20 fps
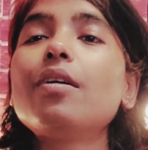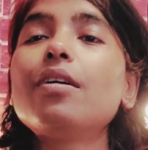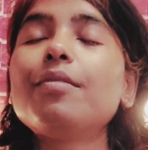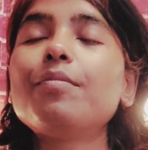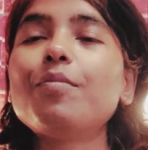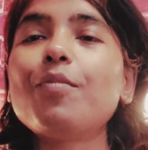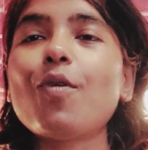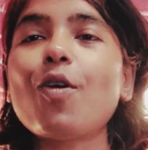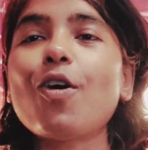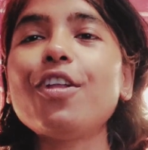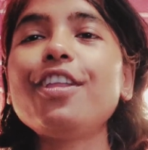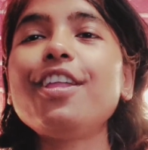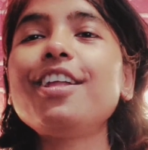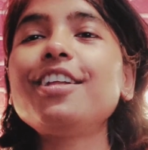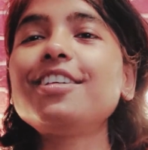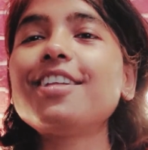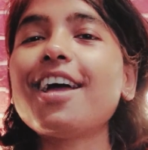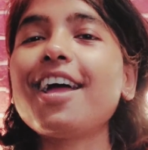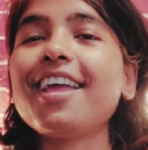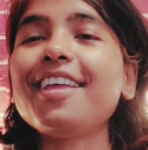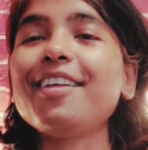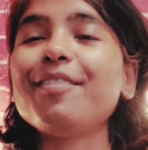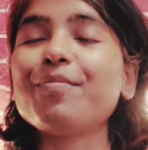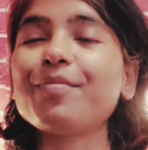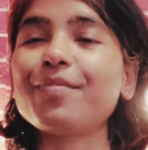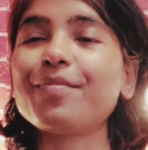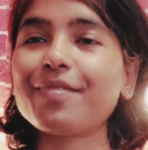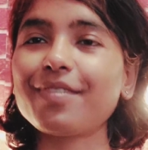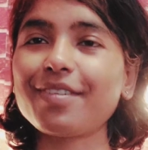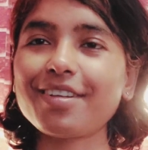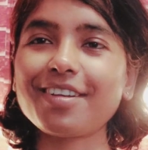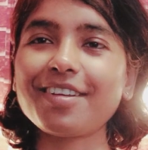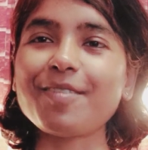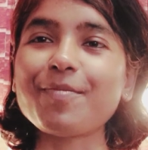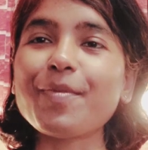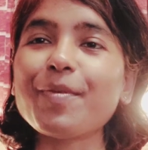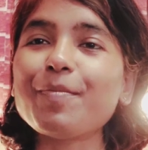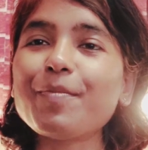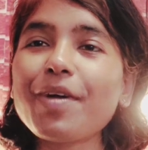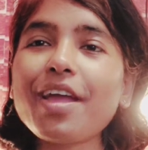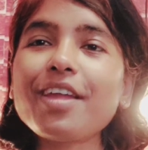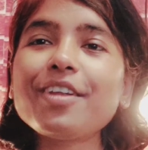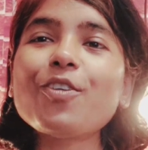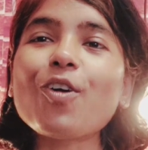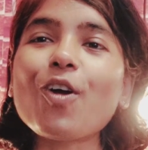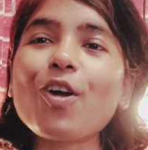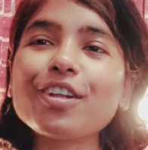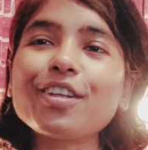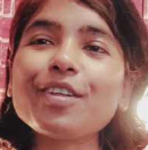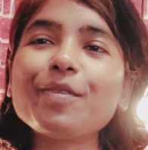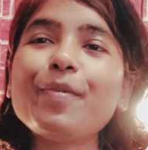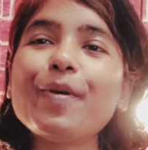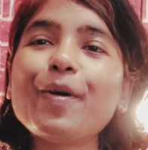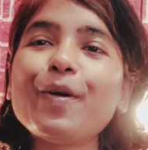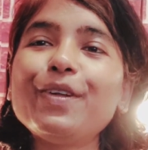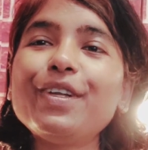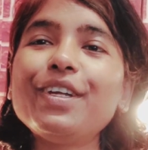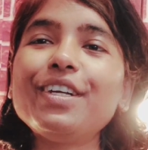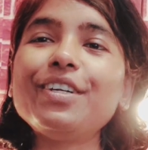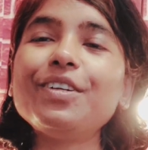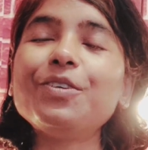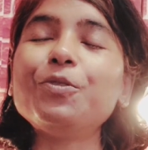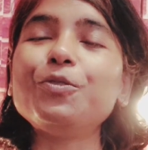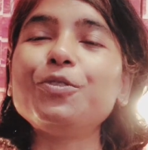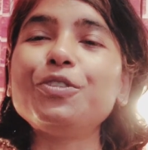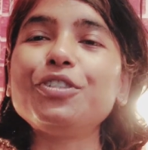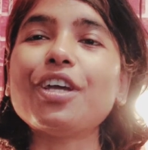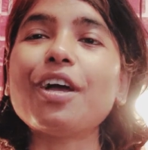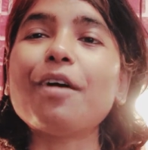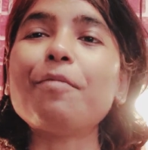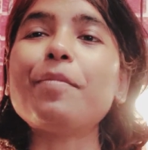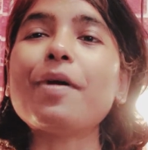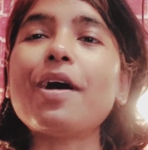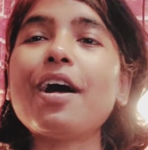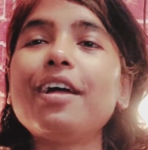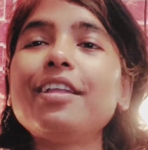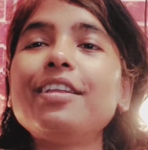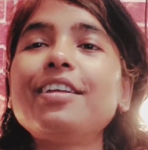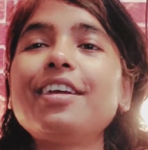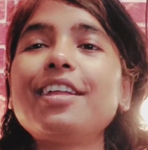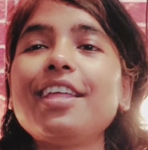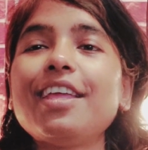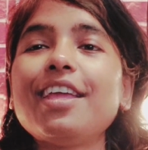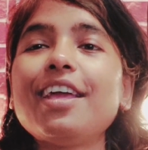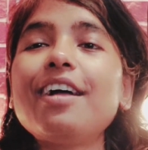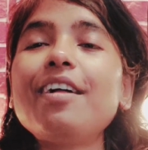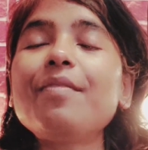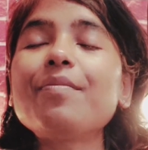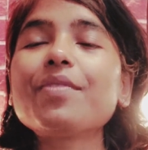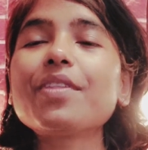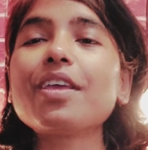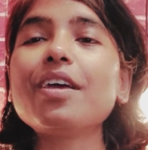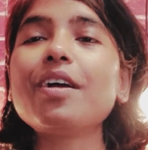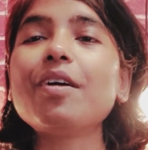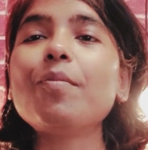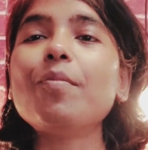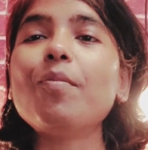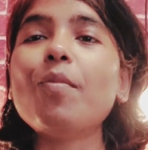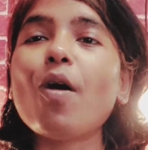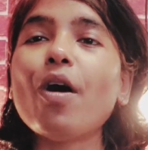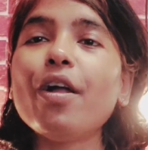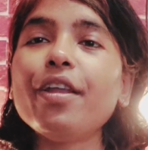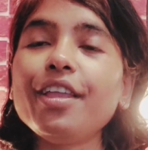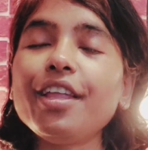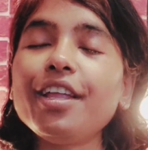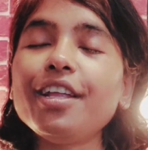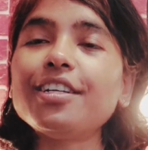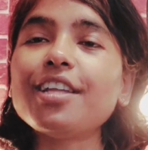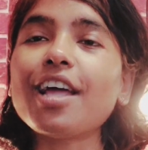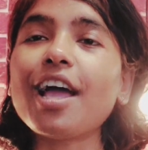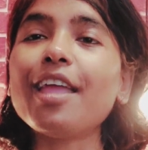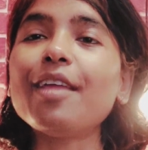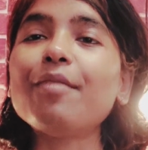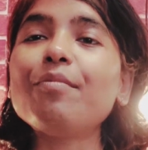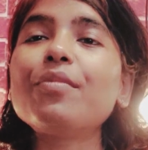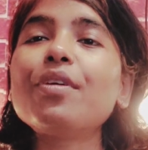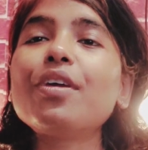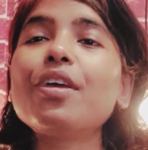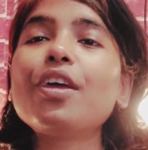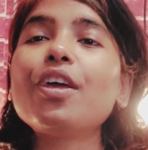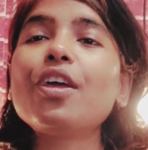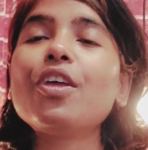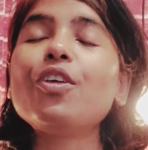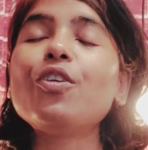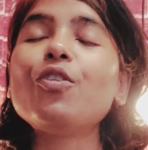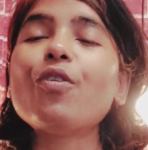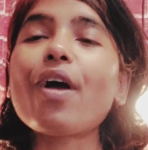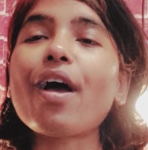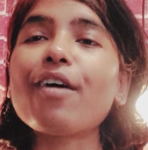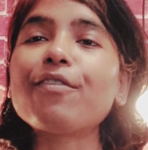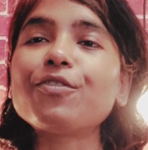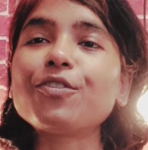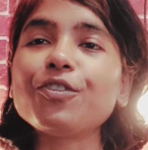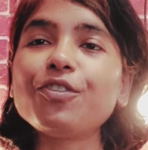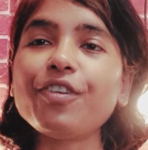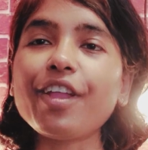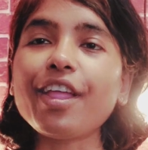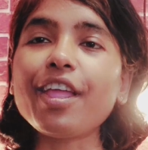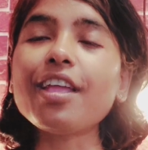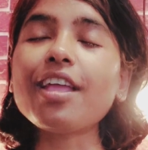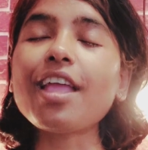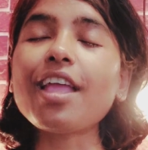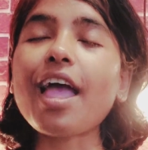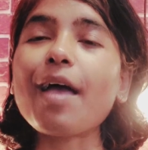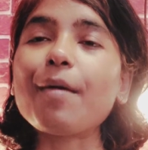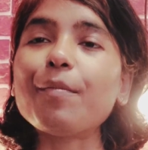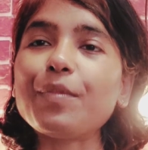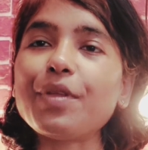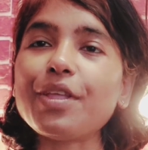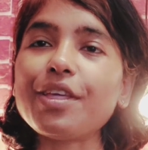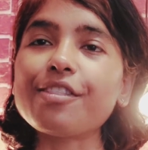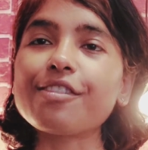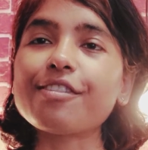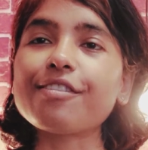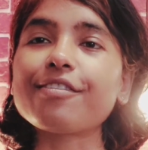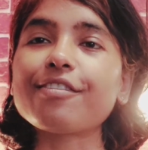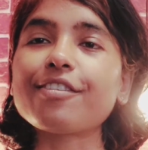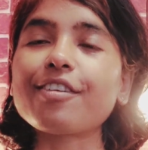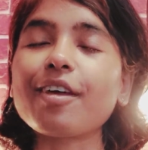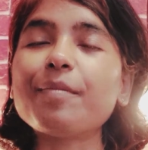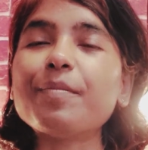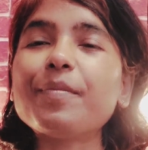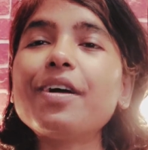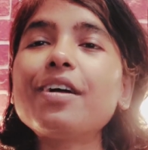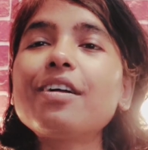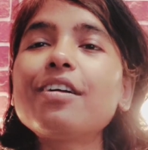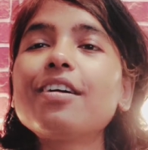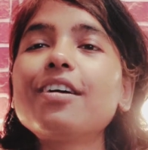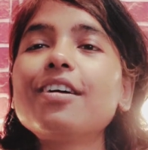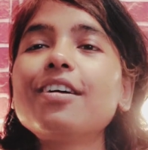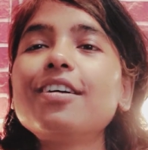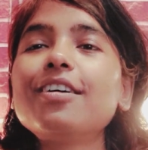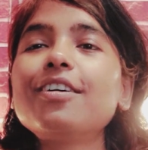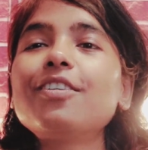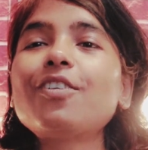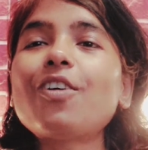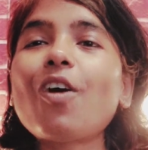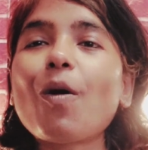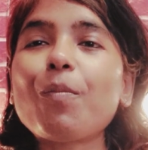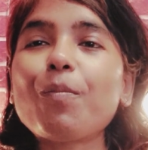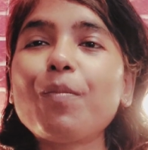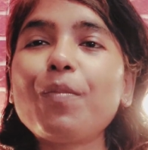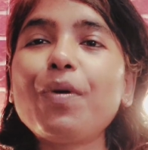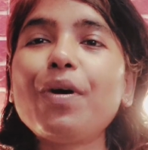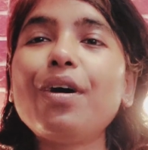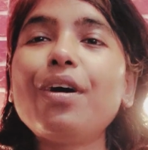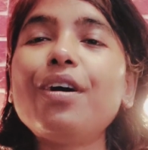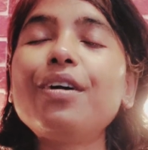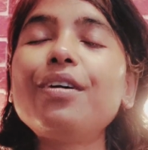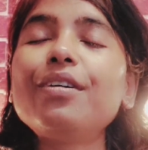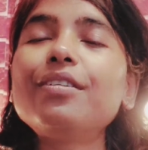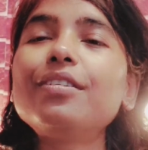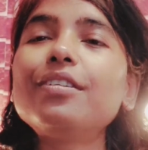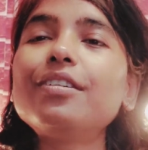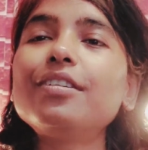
morning time. Remember I talked about it, Usha Pan Kriya, morning time you have to drink empty stomach, copper,